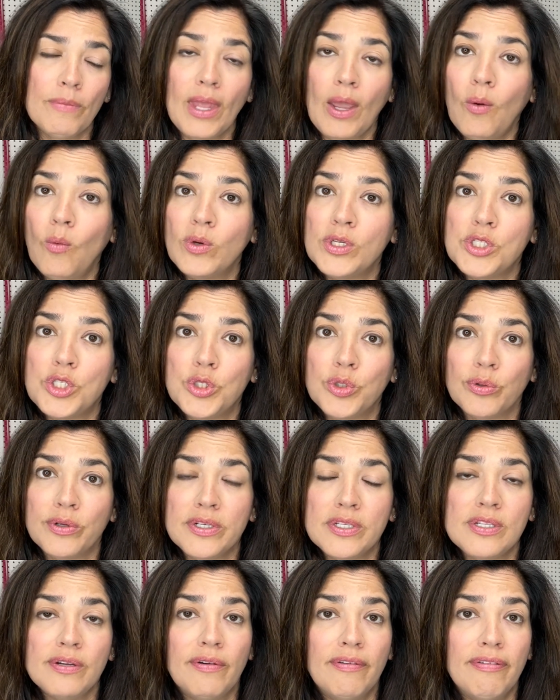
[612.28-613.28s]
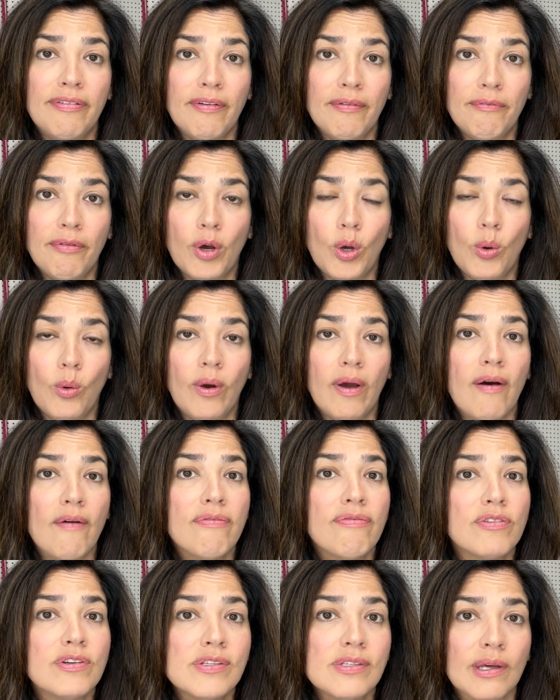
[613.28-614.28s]
with shorts for Vogue
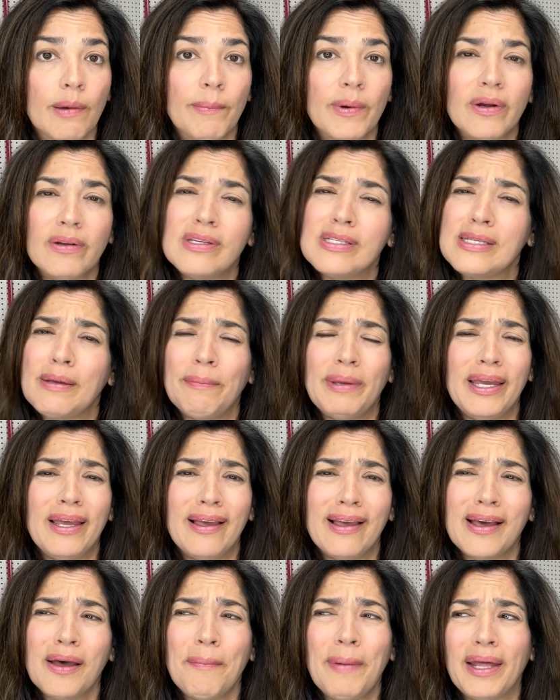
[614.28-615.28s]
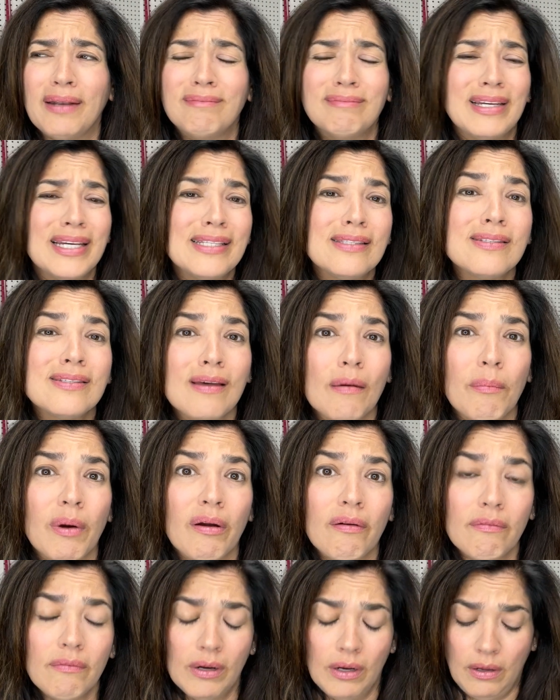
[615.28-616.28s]
for summer, because I mean, come on, it's
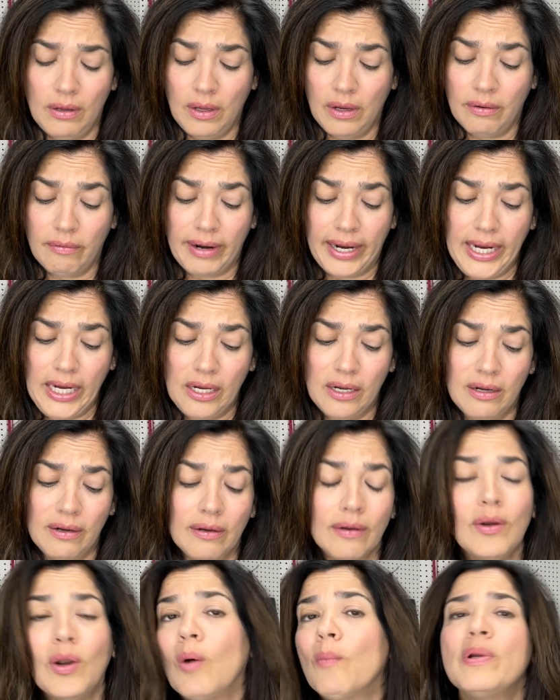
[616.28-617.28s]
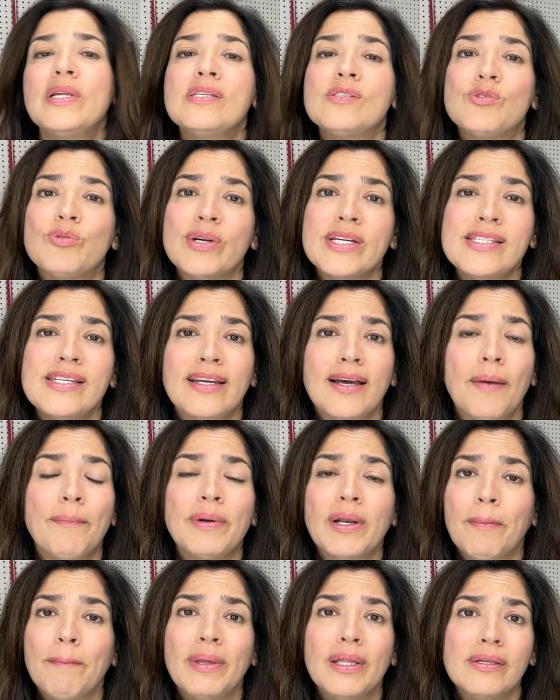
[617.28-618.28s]
summer, right? Nobody's dressing up
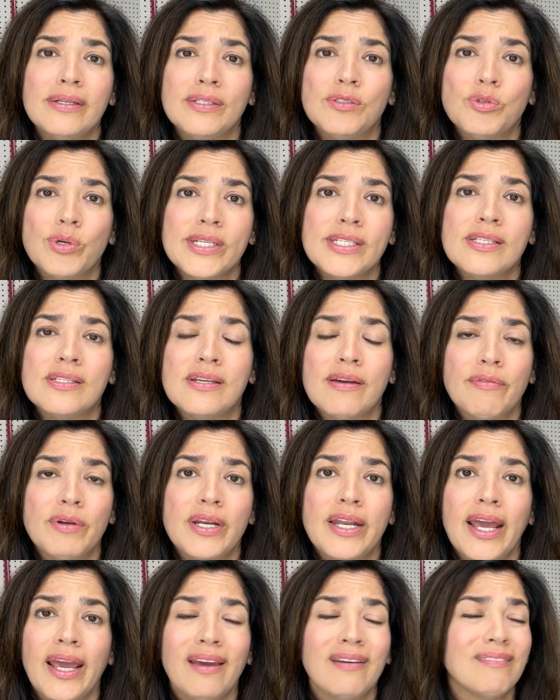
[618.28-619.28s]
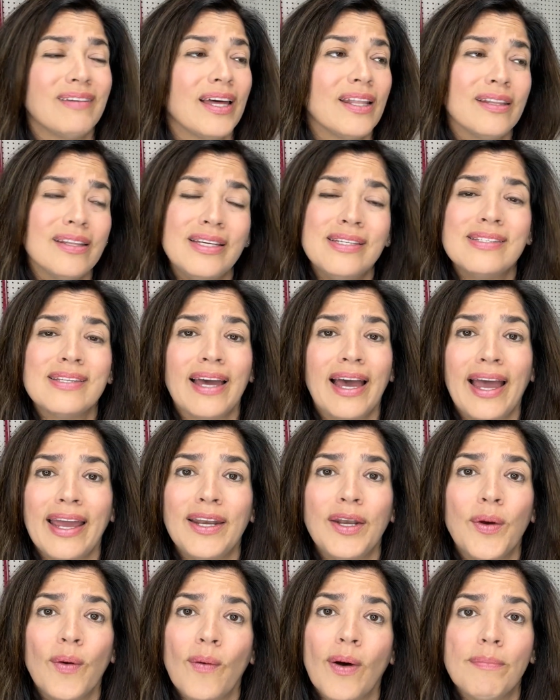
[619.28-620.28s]
in a million dresses every day. At least I
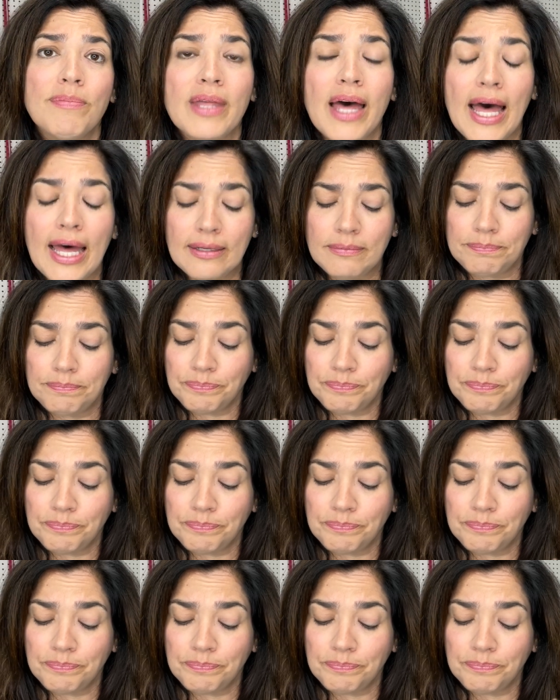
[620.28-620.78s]
know I'm not.